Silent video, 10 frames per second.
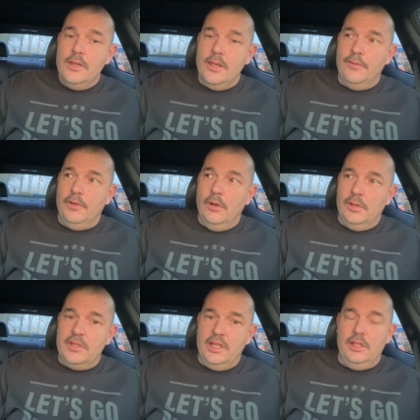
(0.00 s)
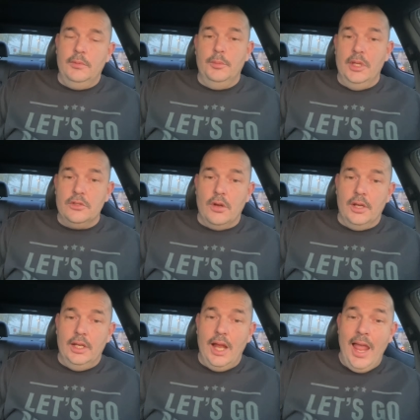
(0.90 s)
if you don't intend them to be a
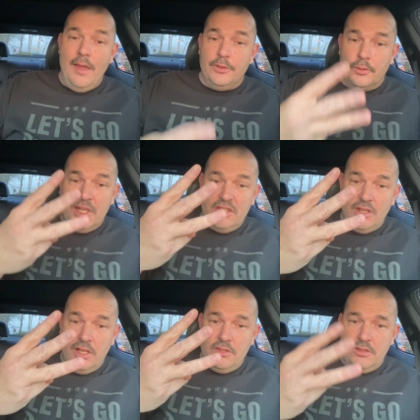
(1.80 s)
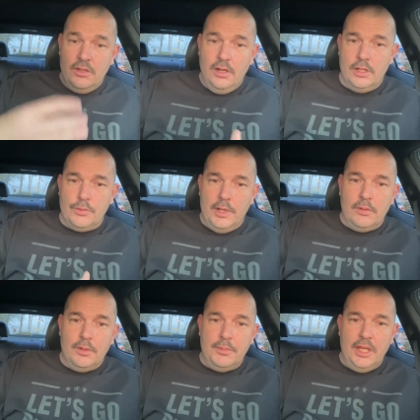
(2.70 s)
target. I have three sons on Twitter
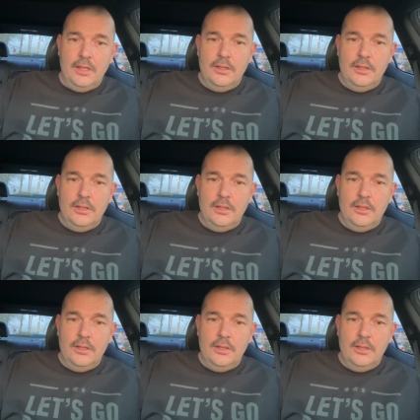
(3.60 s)
with me.